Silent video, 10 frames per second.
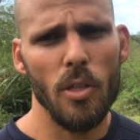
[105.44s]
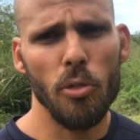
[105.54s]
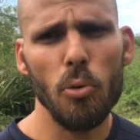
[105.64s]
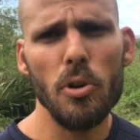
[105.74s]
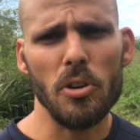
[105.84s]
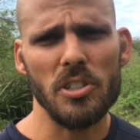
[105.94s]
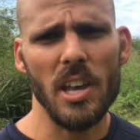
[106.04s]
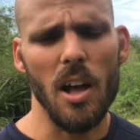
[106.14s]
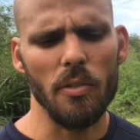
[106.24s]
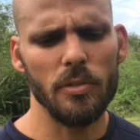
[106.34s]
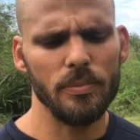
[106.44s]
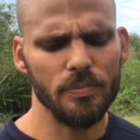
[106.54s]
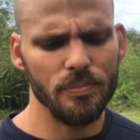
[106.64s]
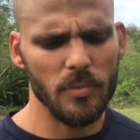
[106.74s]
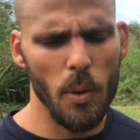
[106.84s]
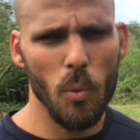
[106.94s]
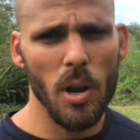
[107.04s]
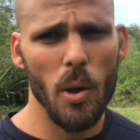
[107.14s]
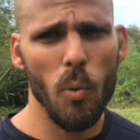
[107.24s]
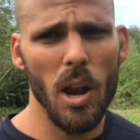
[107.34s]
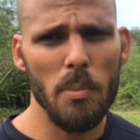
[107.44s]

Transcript: through yourself. And what